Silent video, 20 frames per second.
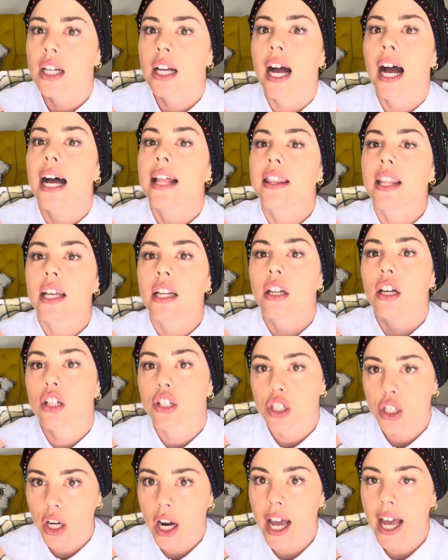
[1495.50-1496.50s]
And then a
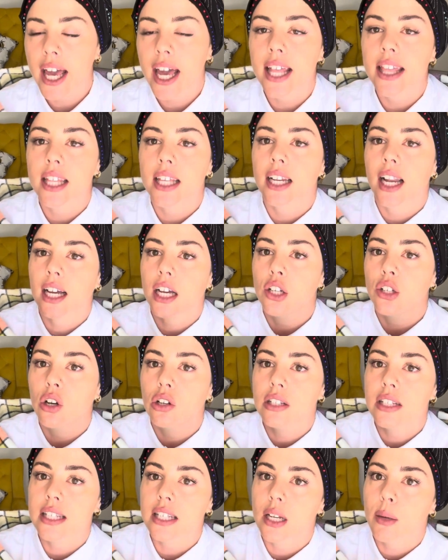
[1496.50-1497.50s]
tray, and then like a
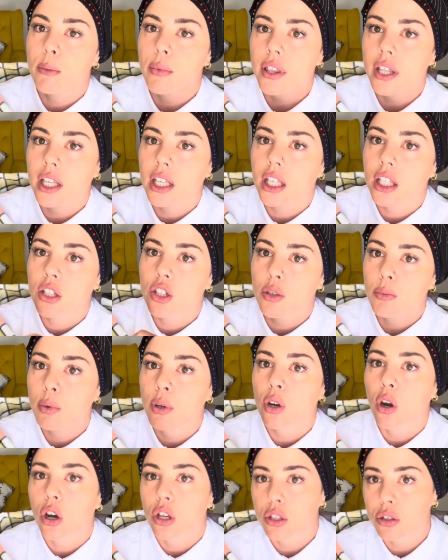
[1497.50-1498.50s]
non-slip thingy to
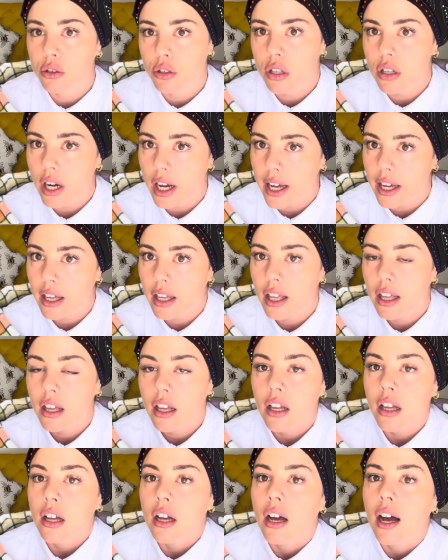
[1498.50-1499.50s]
put on your tray.
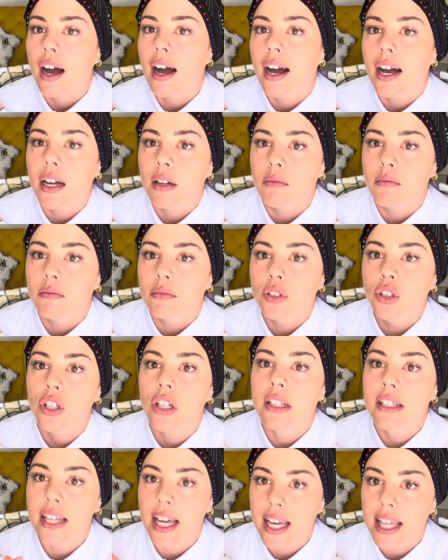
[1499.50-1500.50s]
So
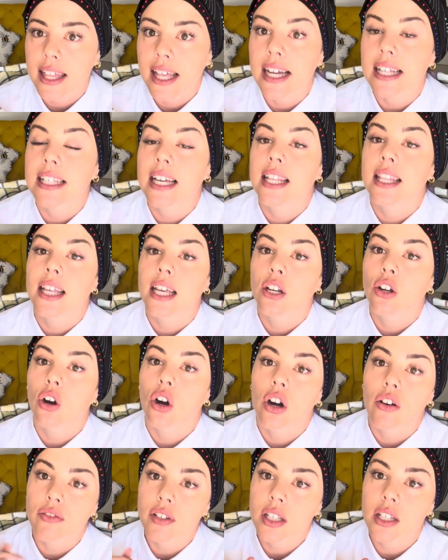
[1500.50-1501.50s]
you take that, and then
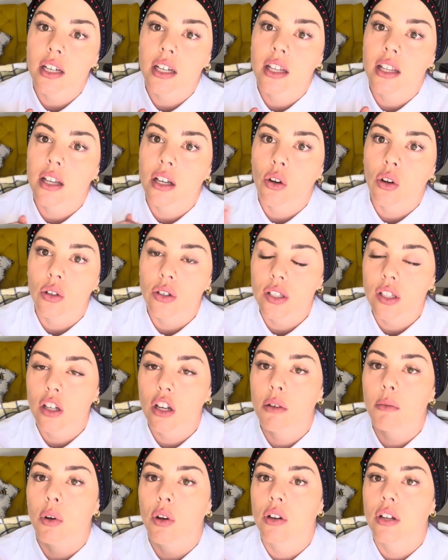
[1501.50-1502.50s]
after the whole
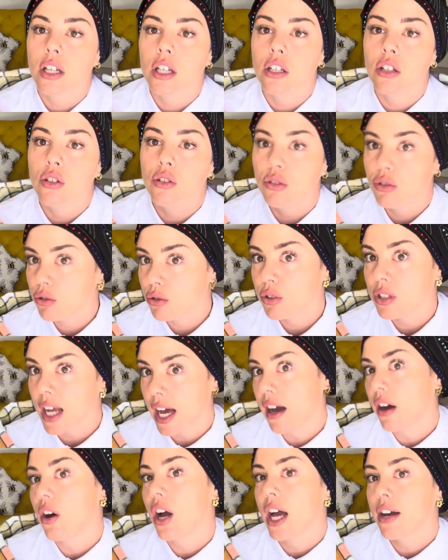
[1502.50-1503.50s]
ceremony, you
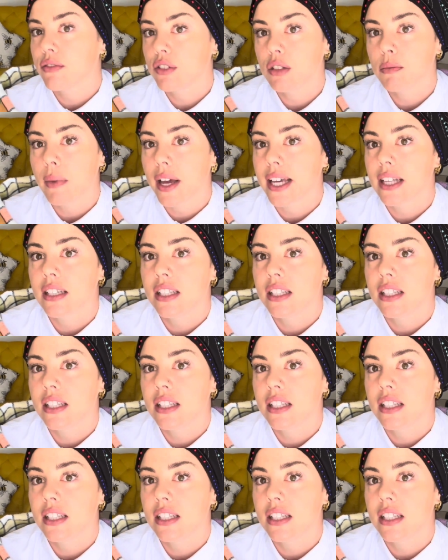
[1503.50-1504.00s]
now have to make